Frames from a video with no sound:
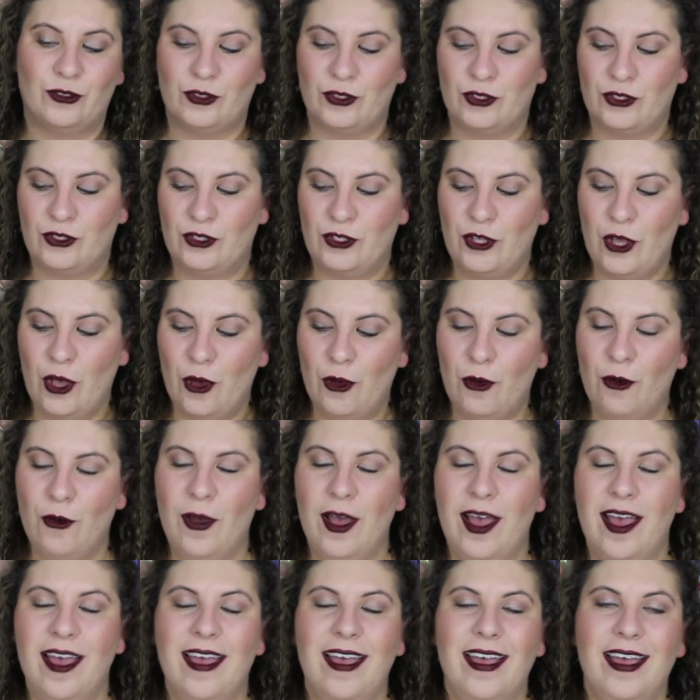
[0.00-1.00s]

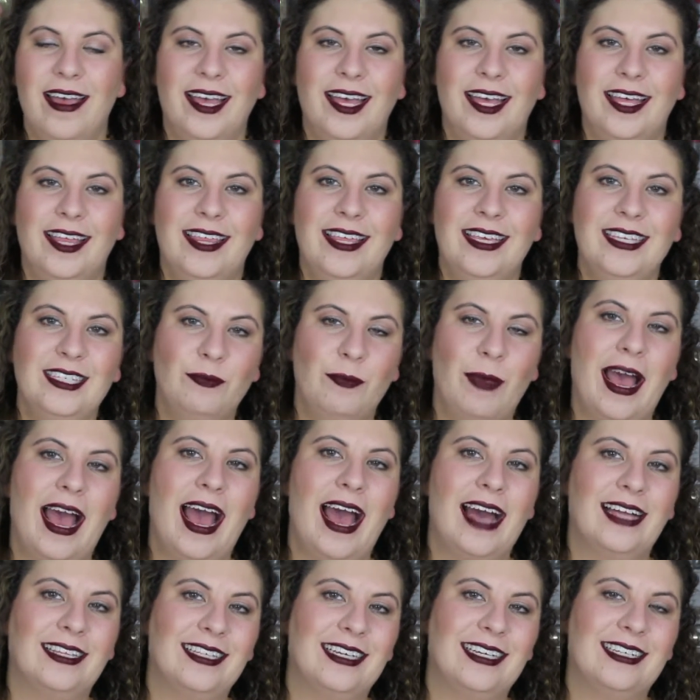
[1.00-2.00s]
So this
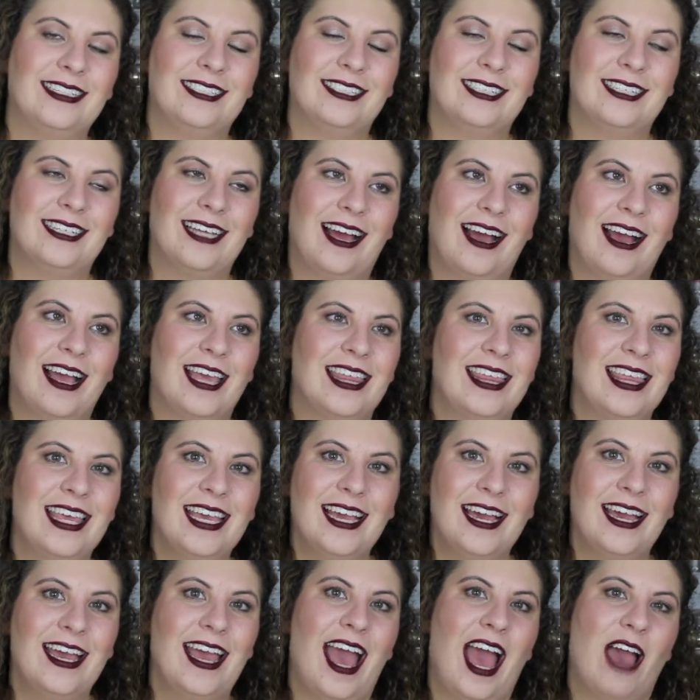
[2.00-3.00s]
palette, I
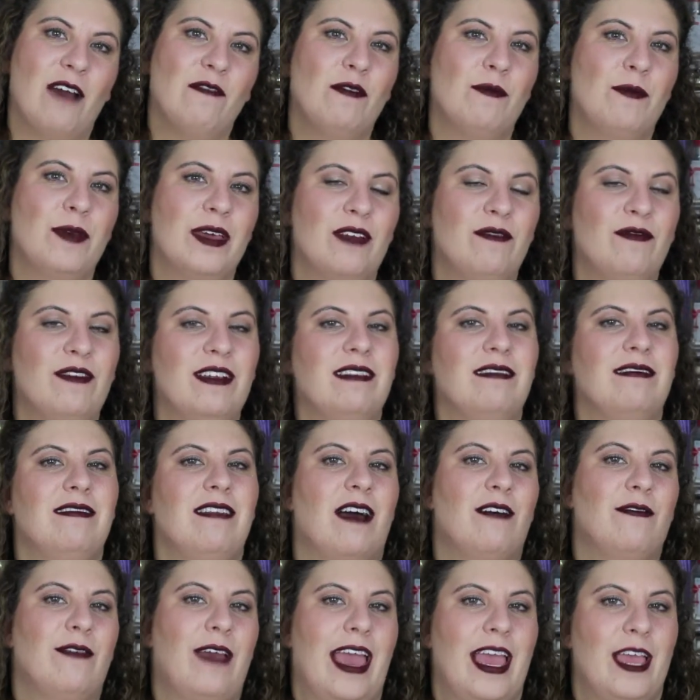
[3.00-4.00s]
think I have a bit of a
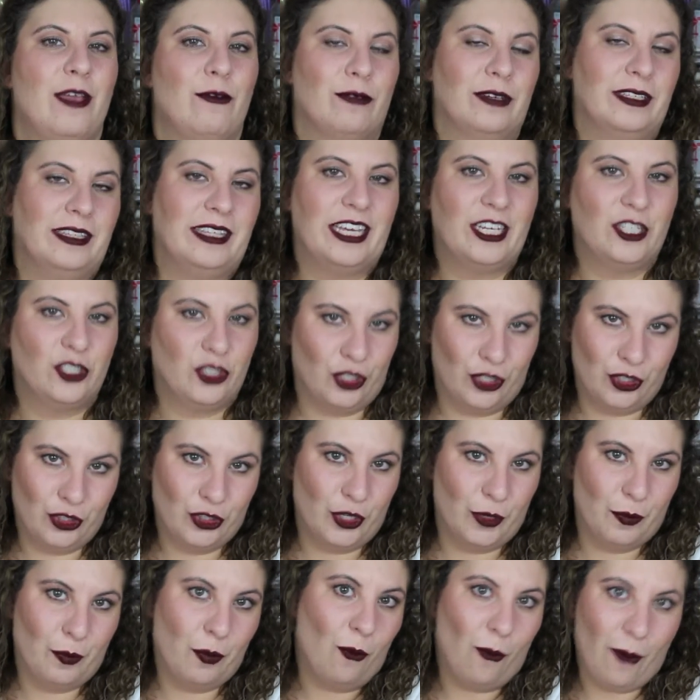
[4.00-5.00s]
love-hate
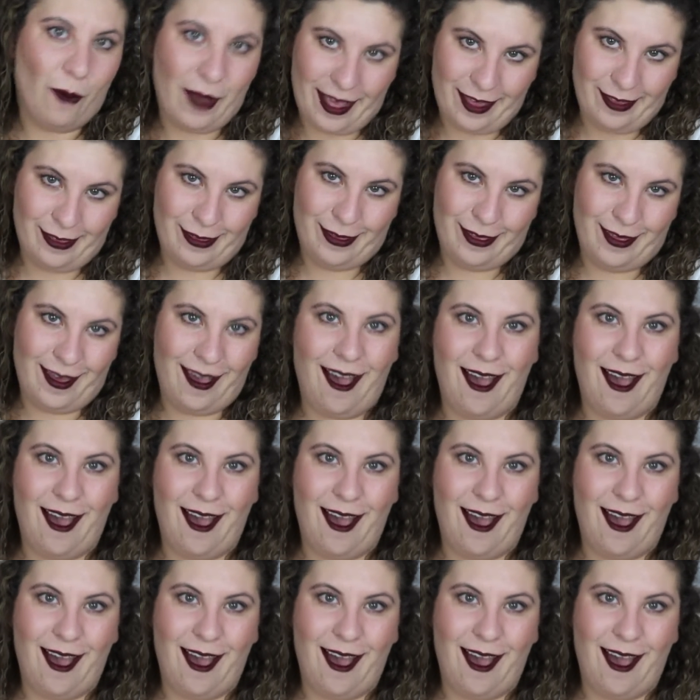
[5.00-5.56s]
relationship with.